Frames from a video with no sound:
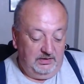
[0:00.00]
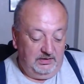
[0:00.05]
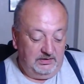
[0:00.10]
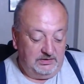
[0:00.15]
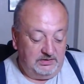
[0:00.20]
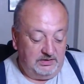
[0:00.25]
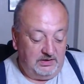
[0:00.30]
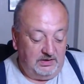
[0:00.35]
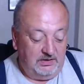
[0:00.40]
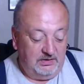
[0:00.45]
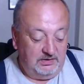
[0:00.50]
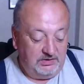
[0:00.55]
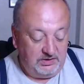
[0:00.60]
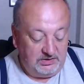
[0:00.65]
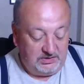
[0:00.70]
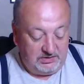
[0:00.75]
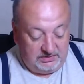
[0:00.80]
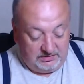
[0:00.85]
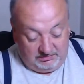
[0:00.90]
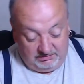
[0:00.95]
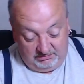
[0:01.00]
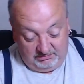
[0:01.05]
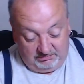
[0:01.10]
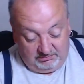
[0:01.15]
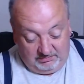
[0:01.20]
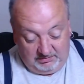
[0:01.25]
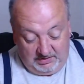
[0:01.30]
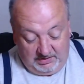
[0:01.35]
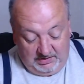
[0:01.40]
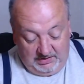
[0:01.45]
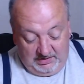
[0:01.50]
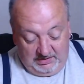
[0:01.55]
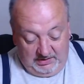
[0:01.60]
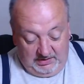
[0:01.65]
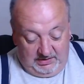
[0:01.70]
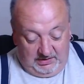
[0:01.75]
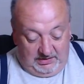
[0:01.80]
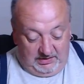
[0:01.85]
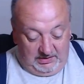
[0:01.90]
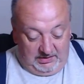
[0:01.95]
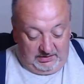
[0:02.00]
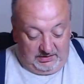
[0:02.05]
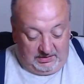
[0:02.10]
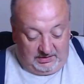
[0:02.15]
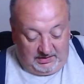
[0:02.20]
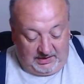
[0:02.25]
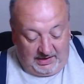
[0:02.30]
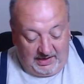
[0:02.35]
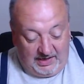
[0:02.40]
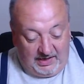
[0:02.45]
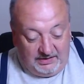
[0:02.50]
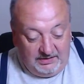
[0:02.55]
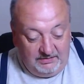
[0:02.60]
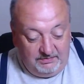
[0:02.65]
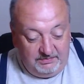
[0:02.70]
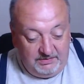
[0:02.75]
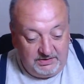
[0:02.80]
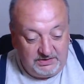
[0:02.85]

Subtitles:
So it's just a handy